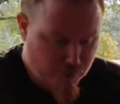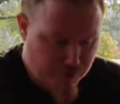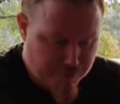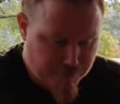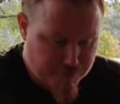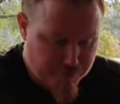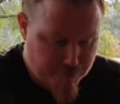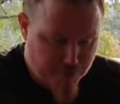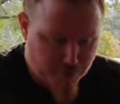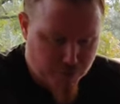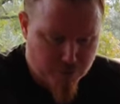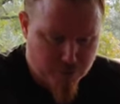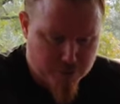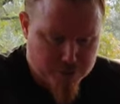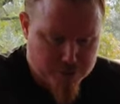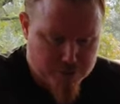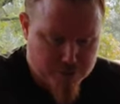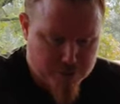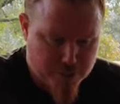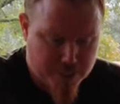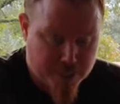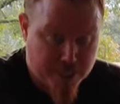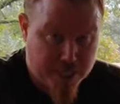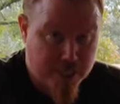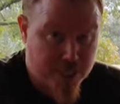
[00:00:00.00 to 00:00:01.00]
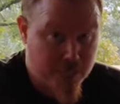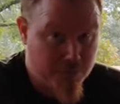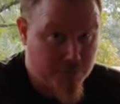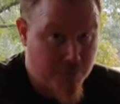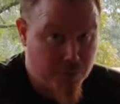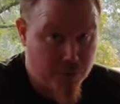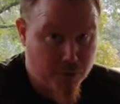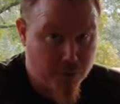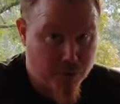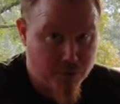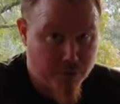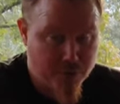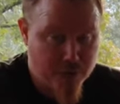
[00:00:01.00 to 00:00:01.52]
refuel this thing in the
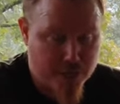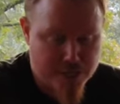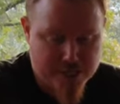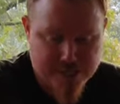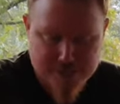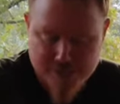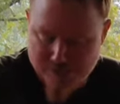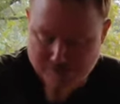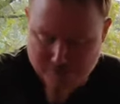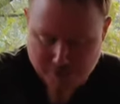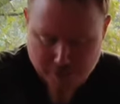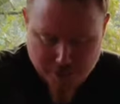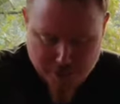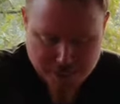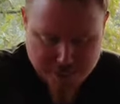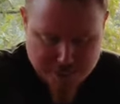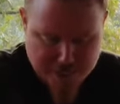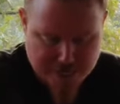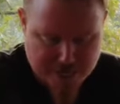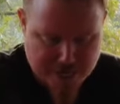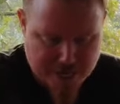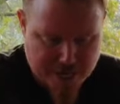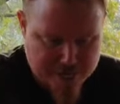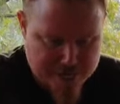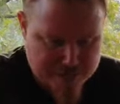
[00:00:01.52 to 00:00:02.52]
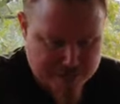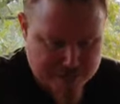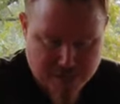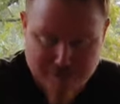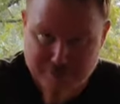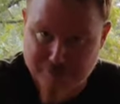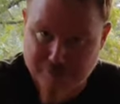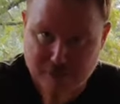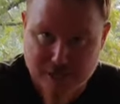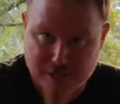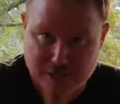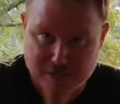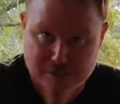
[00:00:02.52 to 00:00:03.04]
middle of the night, smell like gas, got
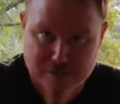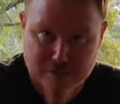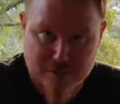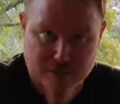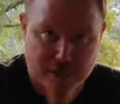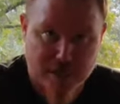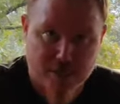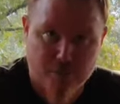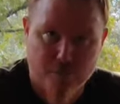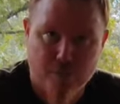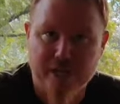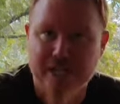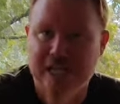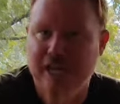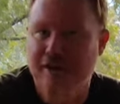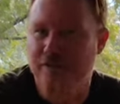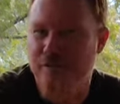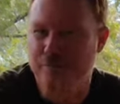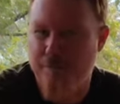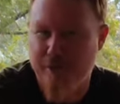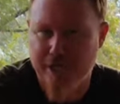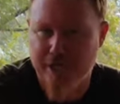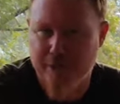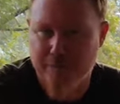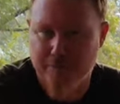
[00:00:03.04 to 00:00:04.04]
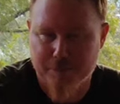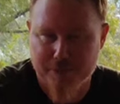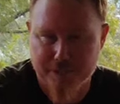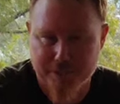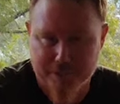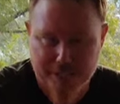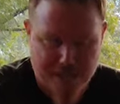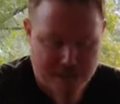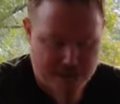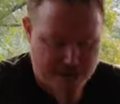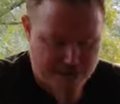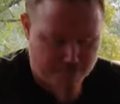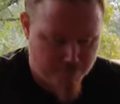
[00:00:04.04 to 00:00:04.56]
flashlight. I wake everybody up in the
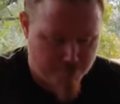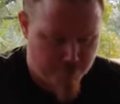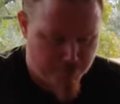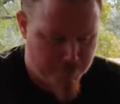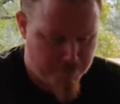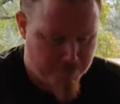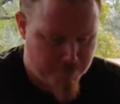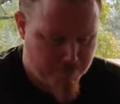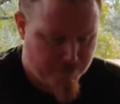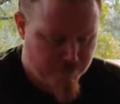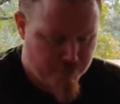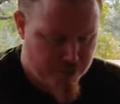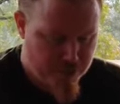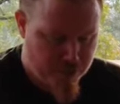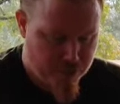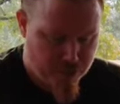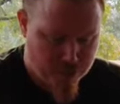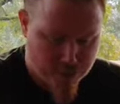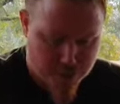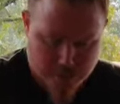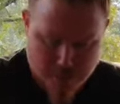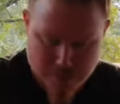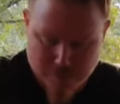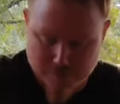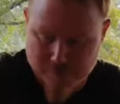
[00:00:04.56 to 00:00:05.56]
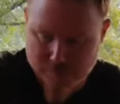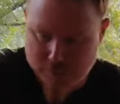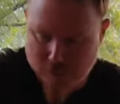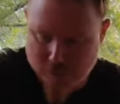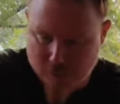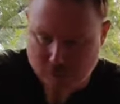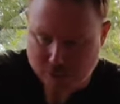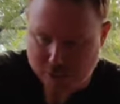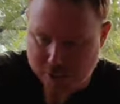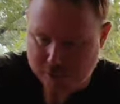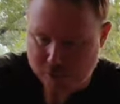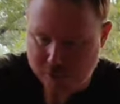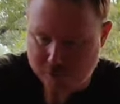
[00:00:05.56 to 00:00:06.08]
camper. Um, so
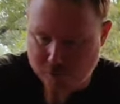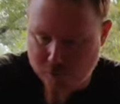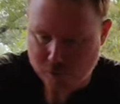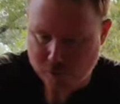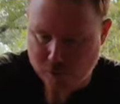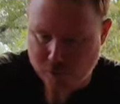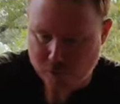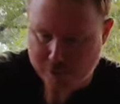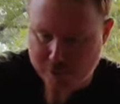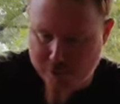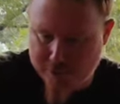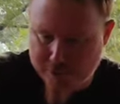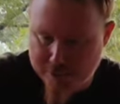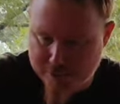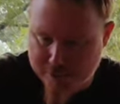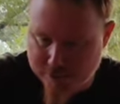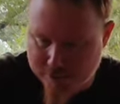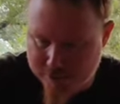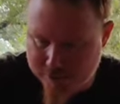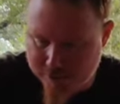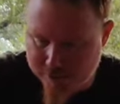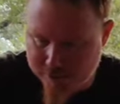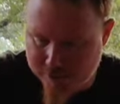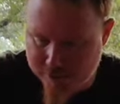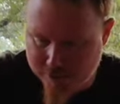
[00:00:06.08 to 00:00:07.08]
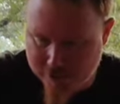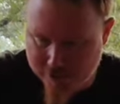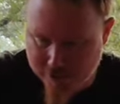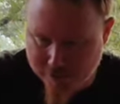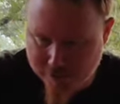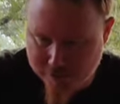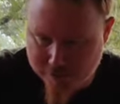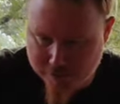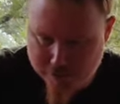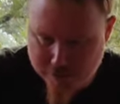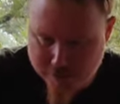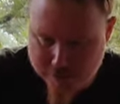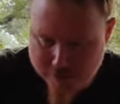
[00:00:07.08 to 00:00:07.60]
I just wanted, you know,
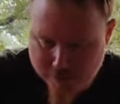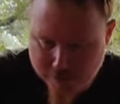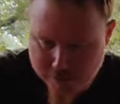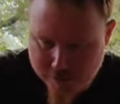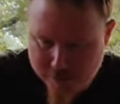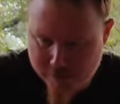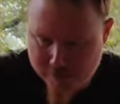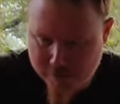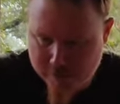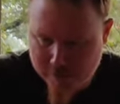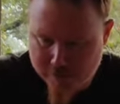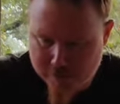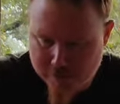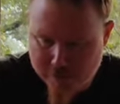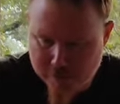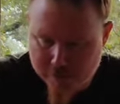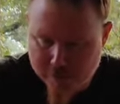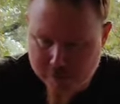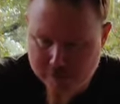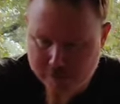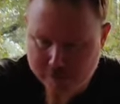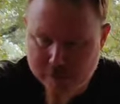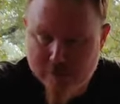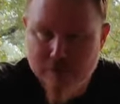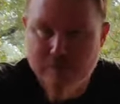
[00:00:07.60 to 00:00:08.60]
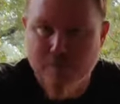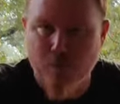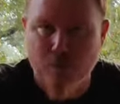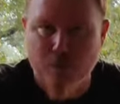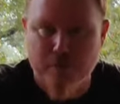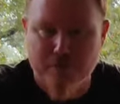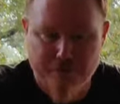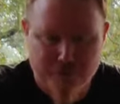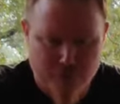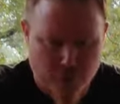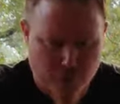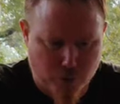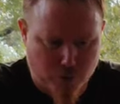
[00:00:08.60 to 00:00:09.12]
some more
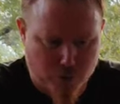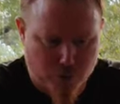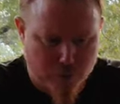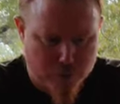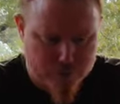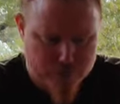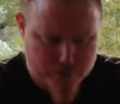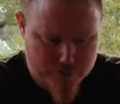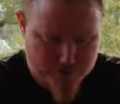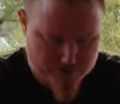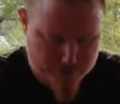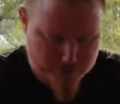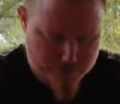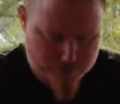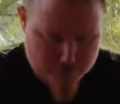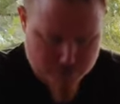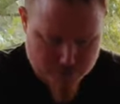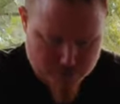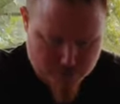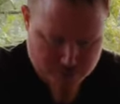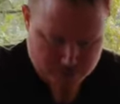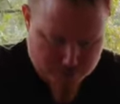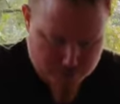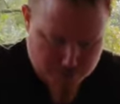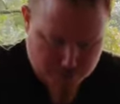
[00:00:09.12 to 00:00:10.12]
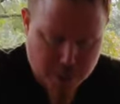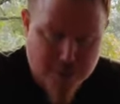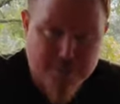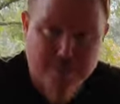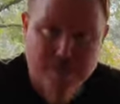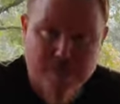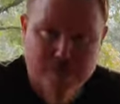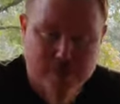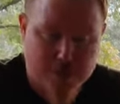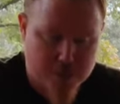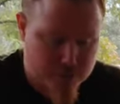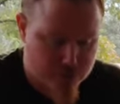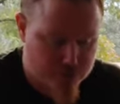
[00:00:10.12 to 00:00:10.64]
fuel to keep
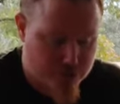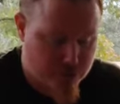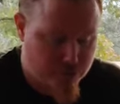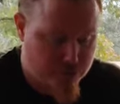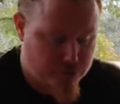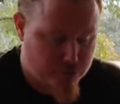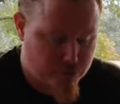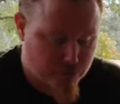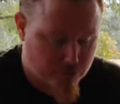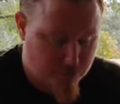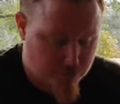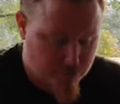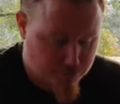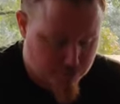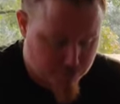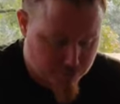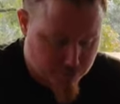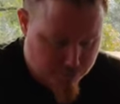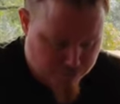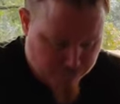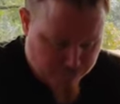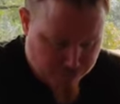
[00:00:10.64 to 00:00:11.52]
this thing chooching longer.